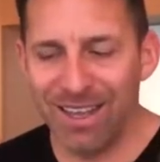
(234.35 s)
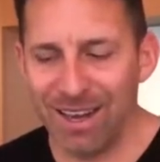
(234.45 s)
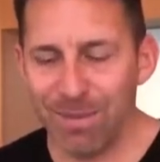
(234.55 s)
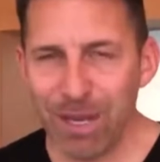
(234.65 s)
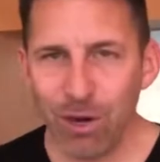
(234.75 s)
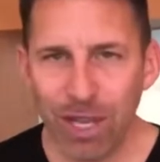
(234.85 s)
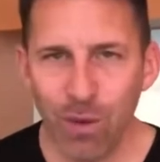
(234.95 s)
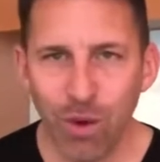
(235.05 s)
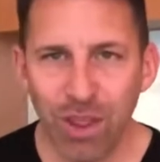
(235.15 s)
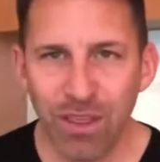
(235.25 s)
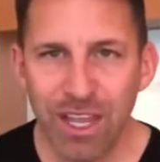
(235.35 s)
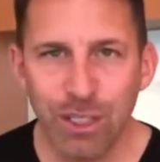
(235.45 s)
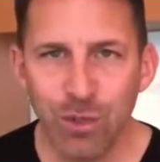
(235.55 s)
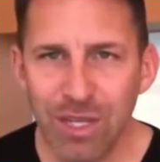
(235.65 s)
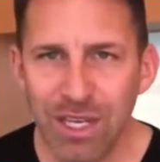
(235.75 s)
And I'm like, okay, one of the
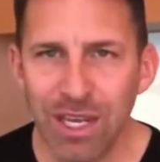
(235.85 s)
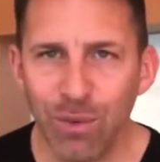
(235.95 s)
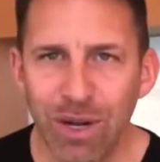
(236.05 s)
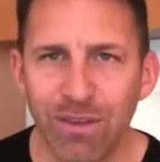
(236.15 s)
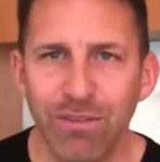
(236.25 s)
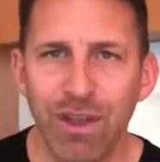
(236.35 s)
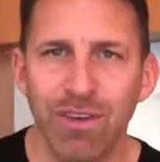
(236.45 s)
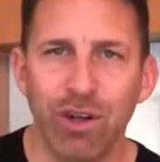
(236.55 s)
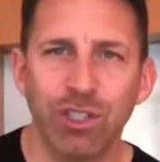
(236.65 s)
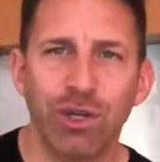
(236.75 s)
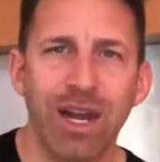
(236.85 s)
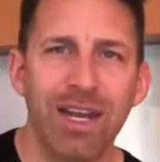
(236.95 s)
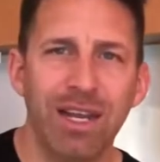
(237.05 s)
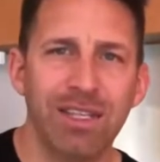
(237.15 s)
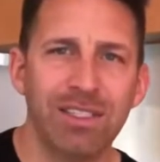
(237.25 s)
things you need to get rid of if you have an ulcer or
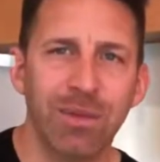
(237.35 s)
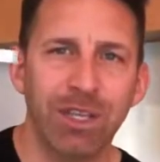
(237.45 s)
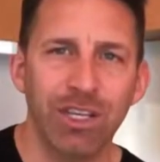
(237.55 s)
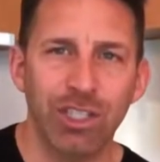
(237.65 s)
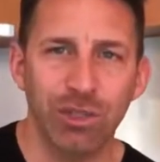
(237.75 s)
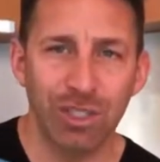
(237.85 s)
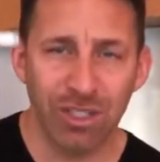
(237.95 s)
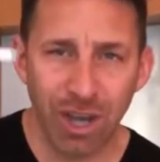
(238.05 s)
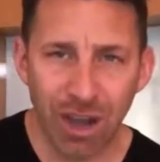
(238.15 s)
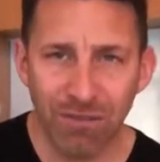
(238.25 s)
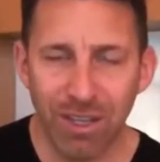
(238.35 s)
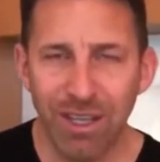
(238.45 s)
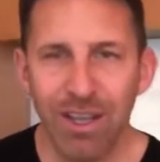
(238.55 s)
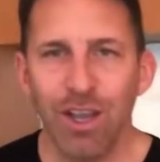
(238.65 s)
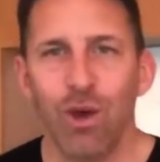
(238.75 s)
any kind of stomach issues is
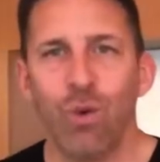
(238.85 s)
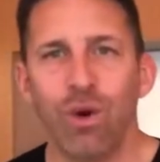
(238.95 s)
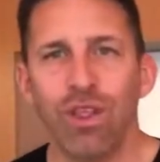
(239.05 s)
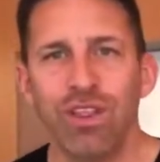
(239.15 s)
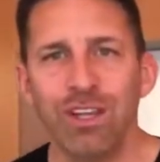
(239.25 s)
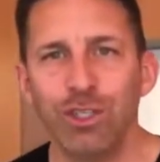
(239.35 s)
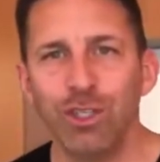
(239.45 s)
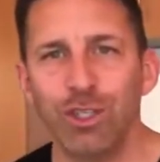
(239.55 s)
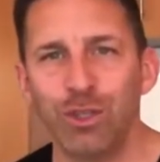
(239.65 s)
coffee. One of the things you should